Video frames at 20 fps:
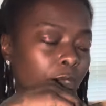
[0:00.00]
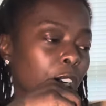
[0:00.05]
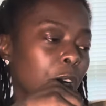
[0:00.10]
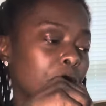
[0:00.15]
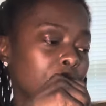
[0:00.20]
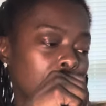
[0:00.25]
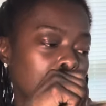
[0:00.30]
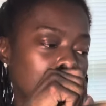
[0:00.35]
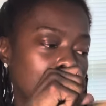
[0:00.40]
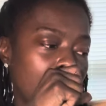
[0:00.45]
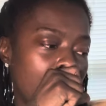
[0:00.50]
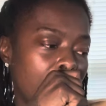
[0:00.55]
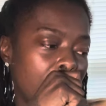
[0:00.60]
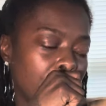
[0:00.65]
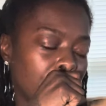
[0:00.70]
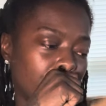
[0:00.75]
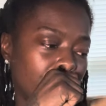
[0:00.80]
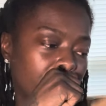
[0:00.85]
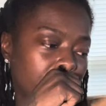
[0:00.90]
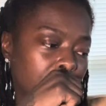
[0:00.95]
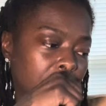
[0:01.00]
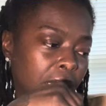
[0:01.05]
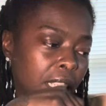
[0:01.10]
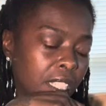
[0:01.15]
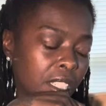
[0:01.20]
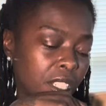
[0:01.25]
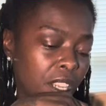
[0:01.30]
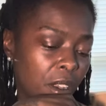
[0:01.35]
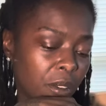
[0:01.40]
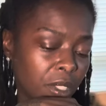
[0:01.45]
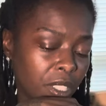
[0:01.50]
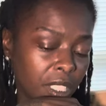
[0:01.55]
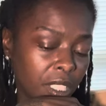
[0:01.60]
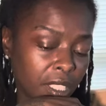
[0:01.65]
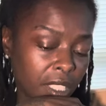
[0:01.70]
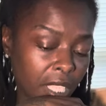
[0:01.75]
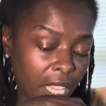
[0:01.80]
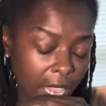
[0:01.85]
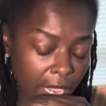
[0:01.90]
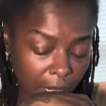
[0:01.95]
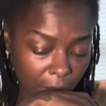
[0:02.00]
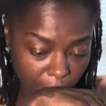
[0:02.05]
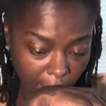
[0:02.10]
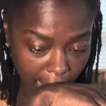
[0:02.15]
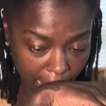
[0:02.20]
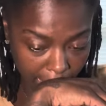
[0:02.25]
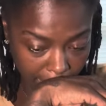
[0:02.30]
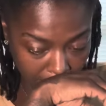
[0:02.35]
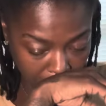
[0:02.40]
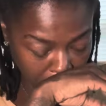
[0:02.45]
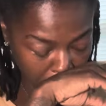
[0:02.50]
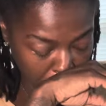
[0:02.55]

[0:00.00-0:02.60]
with the pathway that they chose to take, right?